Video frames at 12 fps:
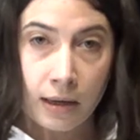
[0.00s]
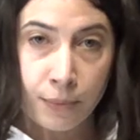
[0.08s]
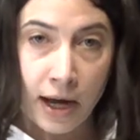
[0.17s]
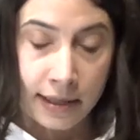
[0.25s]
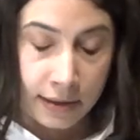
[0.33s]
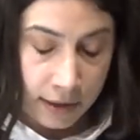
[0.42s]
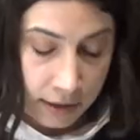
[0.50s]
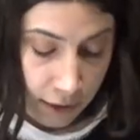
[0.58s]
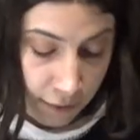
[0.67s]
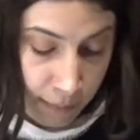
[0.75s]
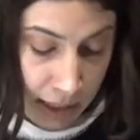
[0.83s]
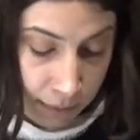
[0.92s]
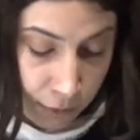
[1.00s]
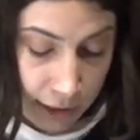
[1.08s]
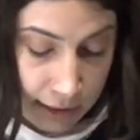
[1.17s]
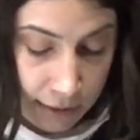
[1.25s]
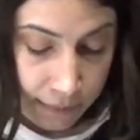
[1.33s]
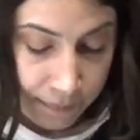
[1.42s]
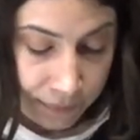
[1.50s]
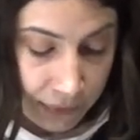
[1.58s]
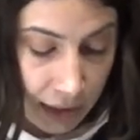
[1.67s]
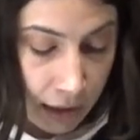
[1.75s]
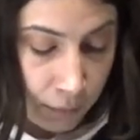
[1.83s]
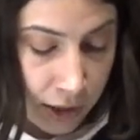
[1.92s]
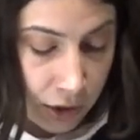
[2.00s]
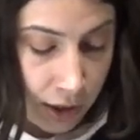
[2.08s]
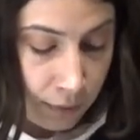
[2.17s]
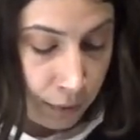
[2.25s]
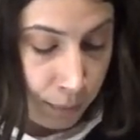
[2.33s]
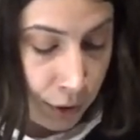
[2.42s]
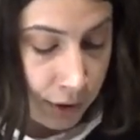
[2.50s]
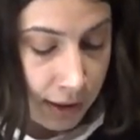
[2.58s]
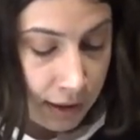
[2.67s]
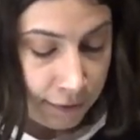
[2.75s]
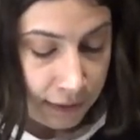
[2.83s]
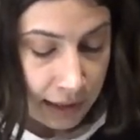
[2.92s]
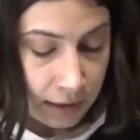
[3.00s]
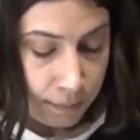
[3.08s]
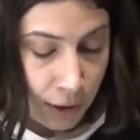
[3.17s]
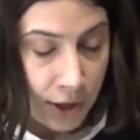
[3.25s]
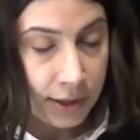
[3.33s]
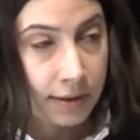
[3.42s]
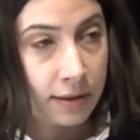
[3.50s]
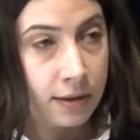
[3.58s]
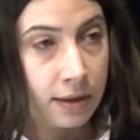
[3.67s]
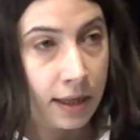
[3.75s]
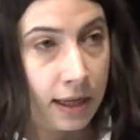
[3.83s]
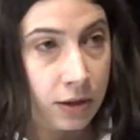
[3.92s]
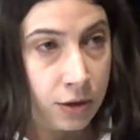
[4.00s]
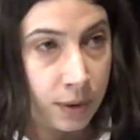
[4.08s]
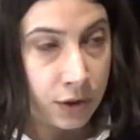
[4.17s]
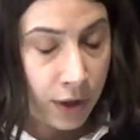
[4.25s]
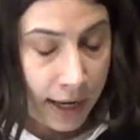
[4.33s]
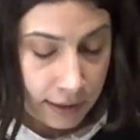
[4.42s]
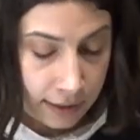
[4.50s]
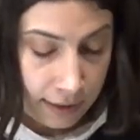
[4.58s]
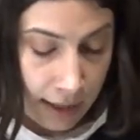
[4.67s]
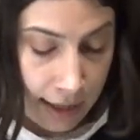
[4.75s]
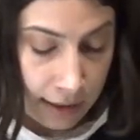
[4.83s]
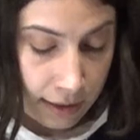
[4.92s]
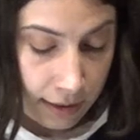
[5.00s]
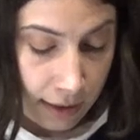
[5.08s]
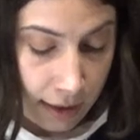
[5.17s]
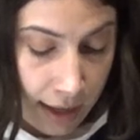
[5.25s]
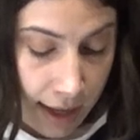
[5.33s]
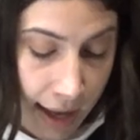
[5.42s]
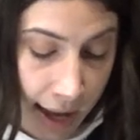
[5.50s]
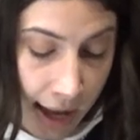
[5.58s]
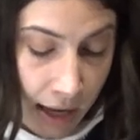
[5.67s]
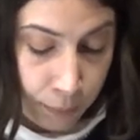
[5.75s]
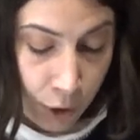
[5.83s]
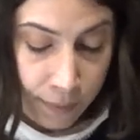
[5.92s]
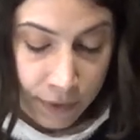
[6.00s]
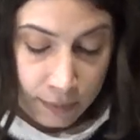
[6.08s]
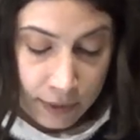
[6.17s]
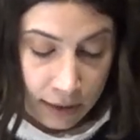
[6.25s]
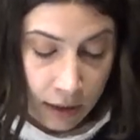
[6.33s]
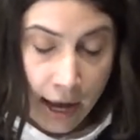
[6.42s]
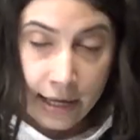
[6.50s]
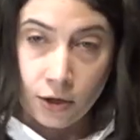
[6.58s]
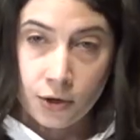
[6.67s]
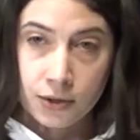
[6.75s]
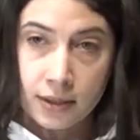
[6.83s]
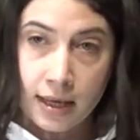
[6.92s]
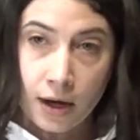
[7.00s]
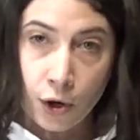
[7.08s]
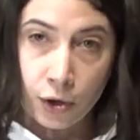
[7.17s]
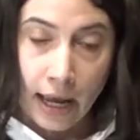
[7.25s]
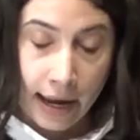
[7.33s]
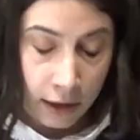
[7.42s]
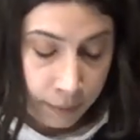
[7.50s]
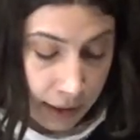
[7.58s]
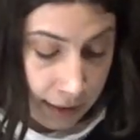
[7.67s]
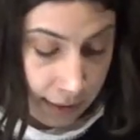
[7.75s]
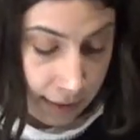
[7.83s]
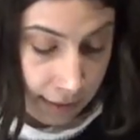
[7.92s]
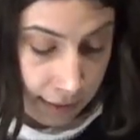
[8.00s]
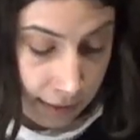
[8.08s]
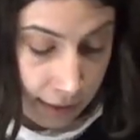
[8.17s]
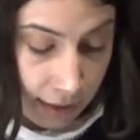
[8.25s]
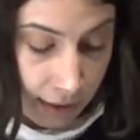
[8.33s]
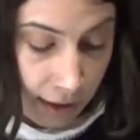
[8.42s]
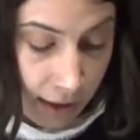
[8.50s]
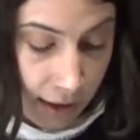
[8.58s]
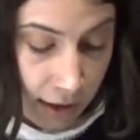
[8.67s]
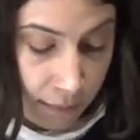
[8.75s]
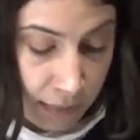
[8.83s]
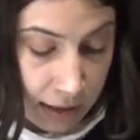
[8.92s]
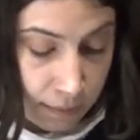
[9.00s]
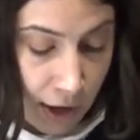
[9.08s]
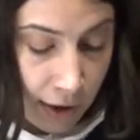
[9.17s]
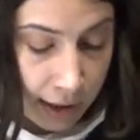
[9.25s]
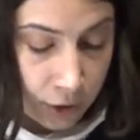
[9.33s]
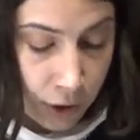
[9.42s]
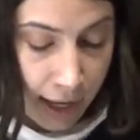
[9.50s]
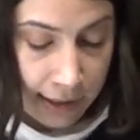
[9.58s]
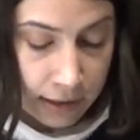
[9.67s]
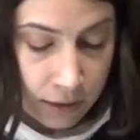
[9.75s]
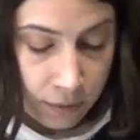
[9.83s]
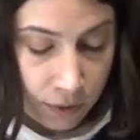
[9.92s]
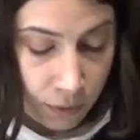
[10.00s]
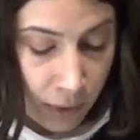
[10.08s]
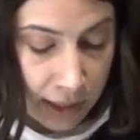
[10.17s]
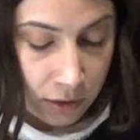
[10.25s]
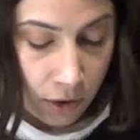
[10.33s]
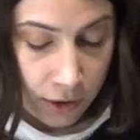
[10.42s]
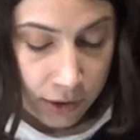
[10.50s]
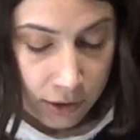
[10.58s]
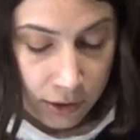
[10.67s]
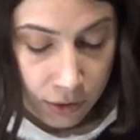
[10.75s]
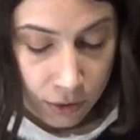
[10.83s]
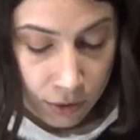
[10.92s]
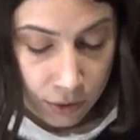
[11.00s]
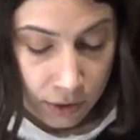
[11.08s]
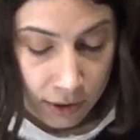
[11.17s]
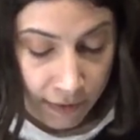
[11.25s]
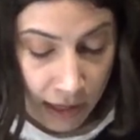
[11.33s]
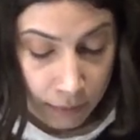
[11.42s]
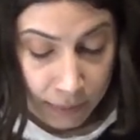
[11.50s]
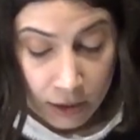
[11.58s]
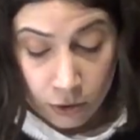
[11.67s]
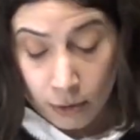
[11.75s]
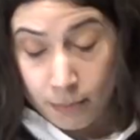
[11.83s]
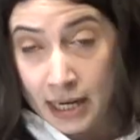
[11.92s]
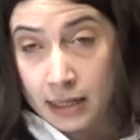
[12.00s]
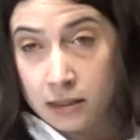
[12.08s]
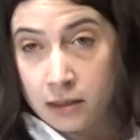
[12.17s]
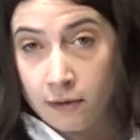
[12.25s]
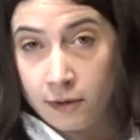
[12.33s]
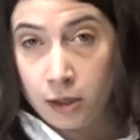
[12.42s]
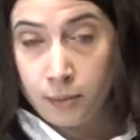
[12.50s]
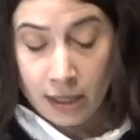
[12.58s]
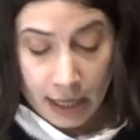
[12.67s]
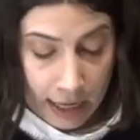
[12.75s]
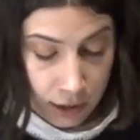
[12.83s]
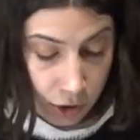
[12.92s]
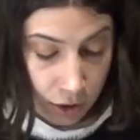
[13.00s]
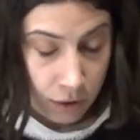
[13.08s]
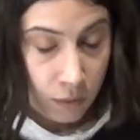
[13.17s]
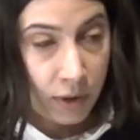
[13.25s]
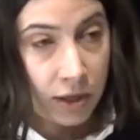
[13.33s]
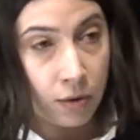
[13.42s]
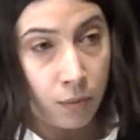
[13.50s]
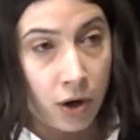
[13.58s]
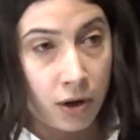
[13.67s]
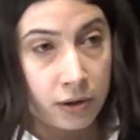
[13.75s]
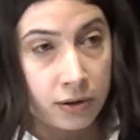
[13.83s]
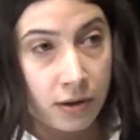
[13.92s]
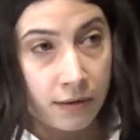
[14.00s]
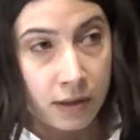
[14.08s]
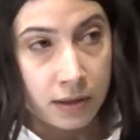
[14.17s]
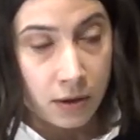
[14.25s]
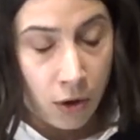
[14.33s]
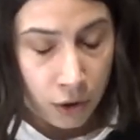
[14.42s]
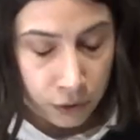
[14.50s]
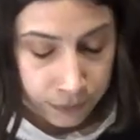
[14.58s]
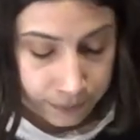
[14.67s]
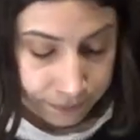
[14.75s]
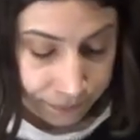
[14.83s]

and practice of mesmerism, in which he would put an afflicted person into a trance state and prompt them to diagnose their own ailments. The mesmeric trance went on to develop into a means of communication with the world of the soul.